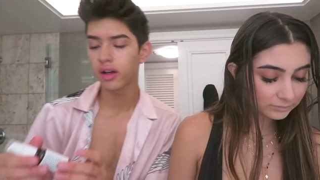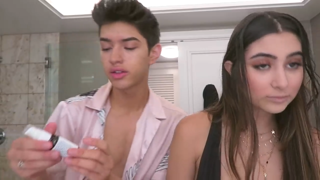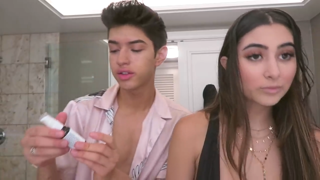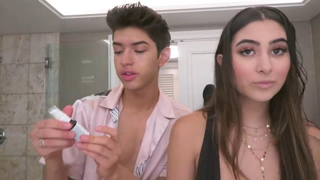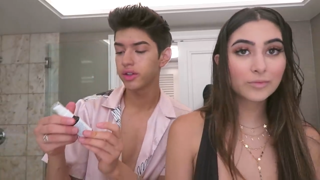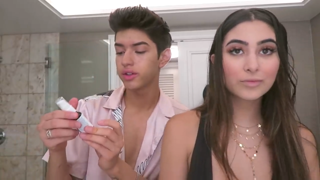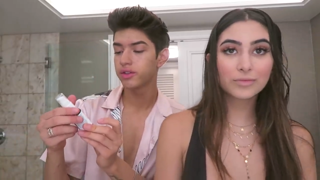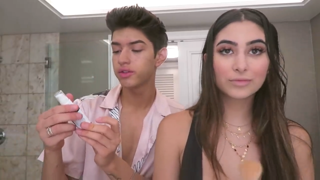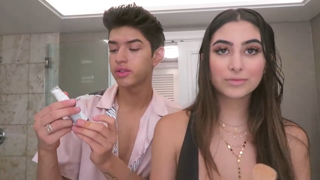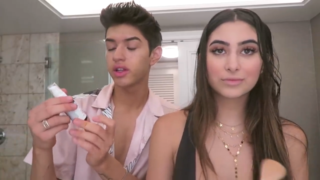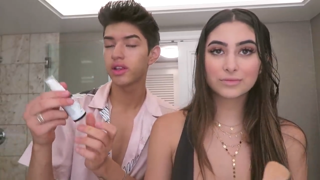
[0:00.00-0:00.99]
Speaker 1: also
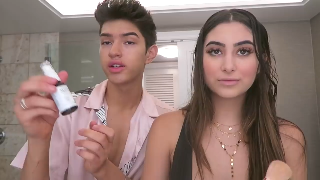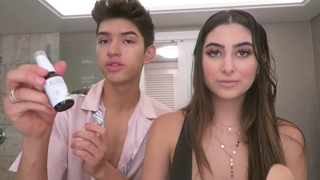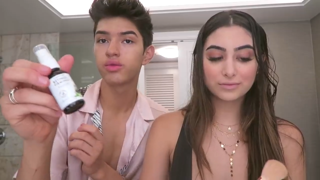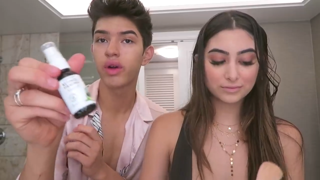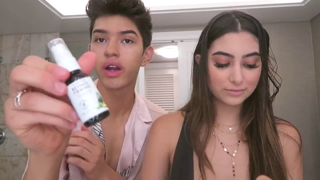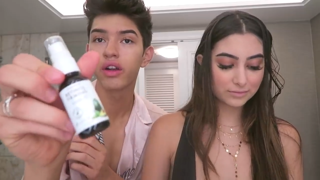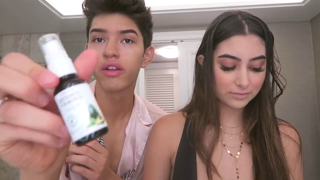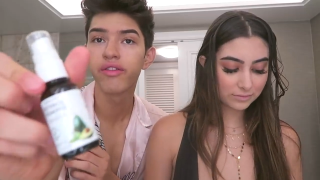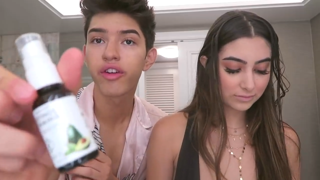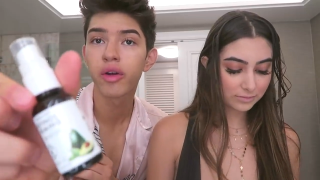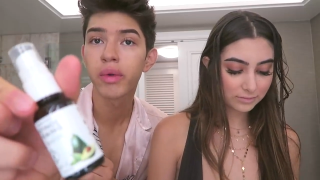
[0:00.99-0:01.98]
use this retinol
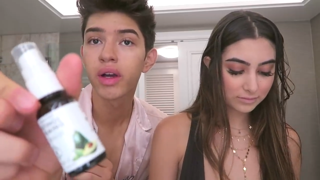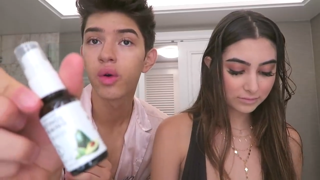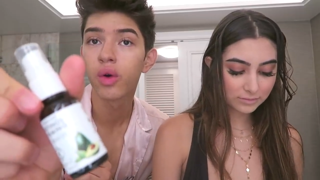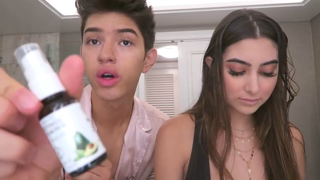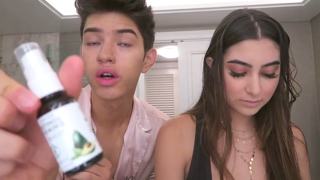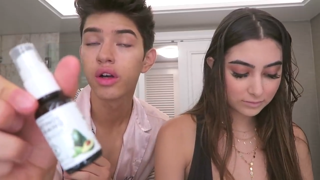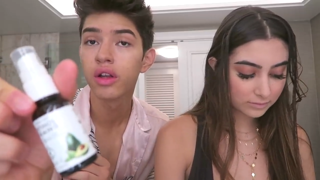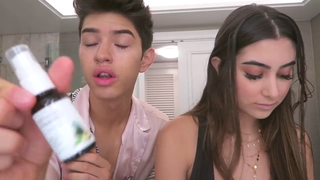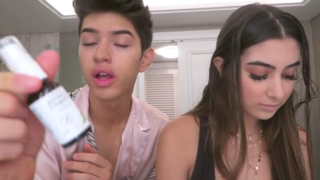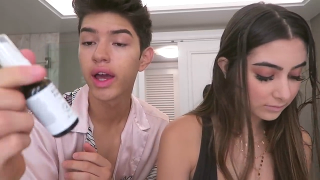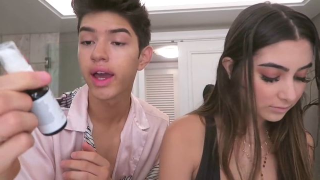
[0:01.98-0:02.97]
firming
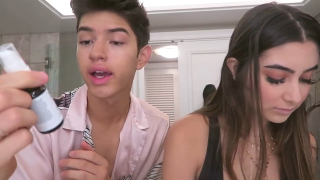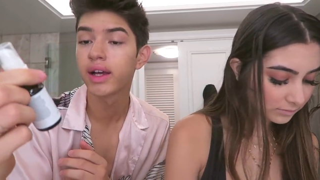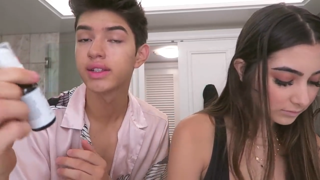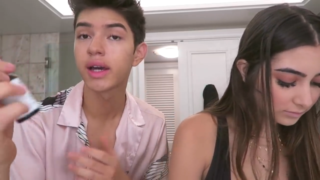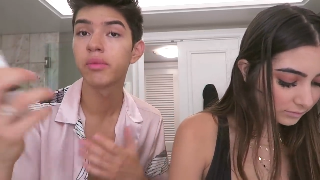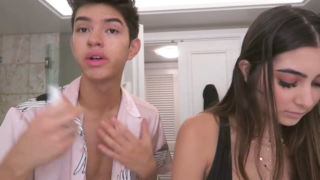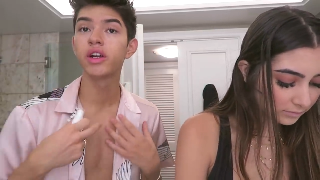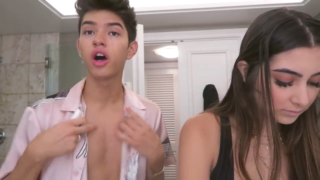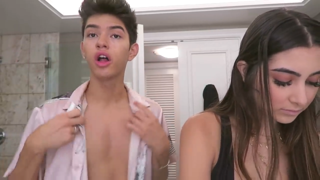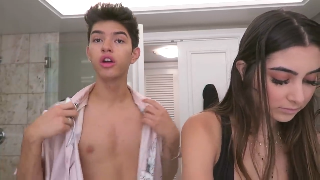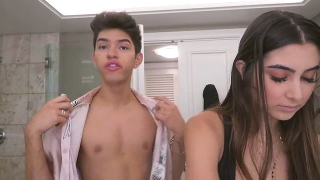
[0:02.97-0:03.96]
oil and I put it
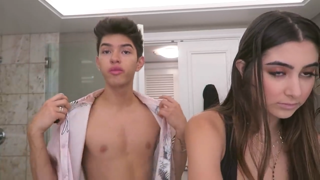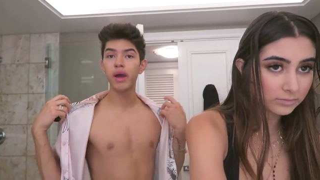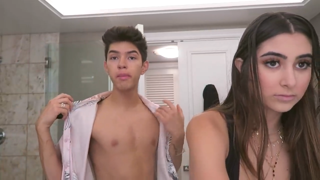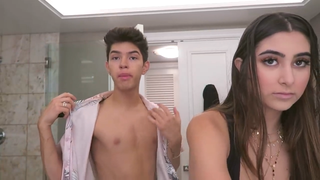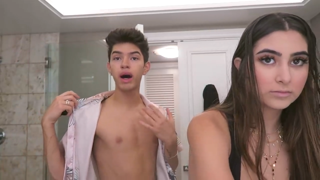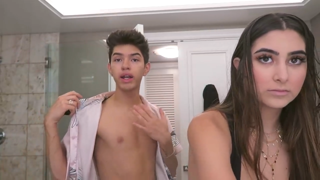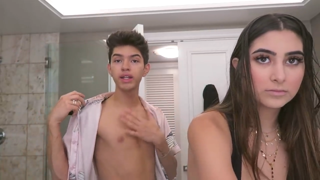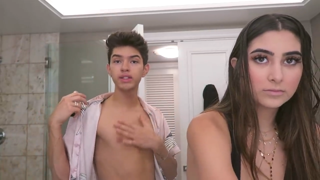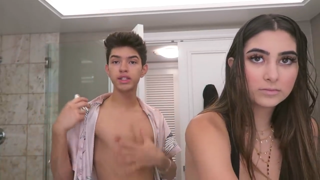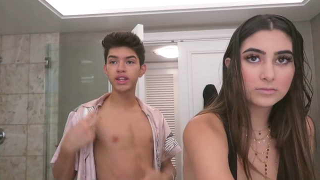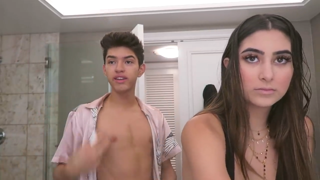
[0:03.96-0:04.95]
all over my body
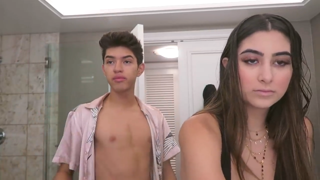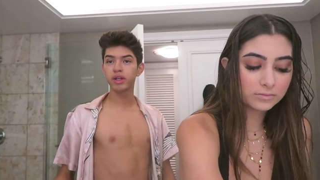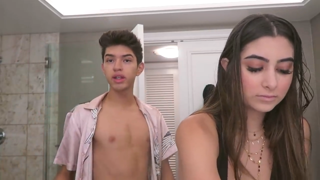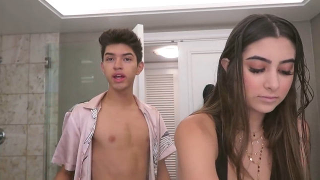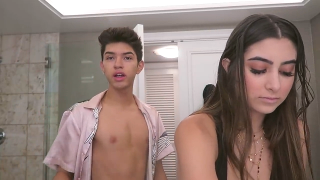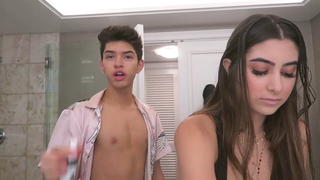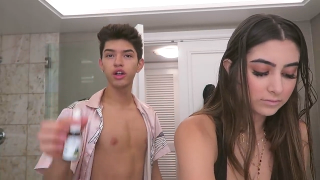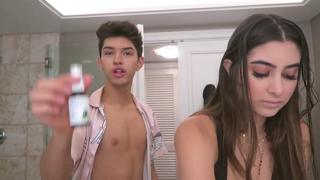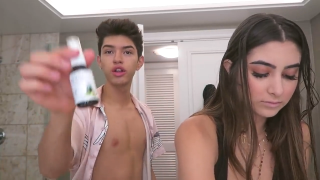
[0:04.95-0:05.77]
to give me like a